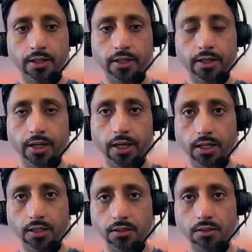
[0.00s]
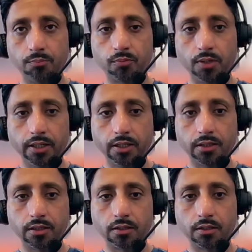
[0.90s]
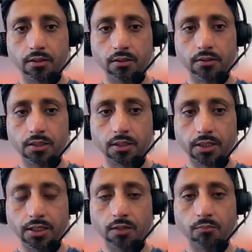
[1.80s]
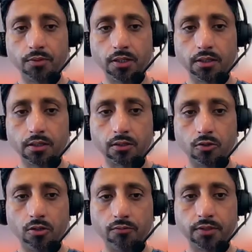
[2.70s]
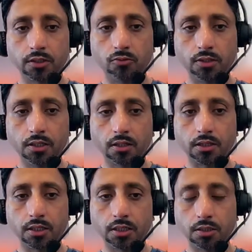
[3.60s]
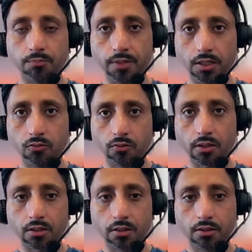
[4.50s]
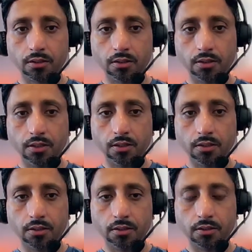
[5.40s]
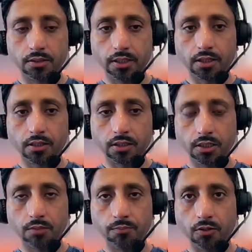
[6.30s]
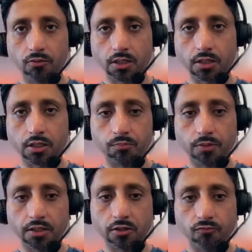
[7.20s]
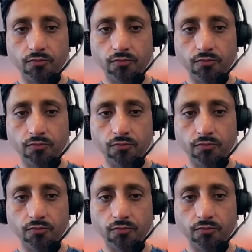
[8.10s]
and the selling price of the unit is £30, that is, £30 is the price of one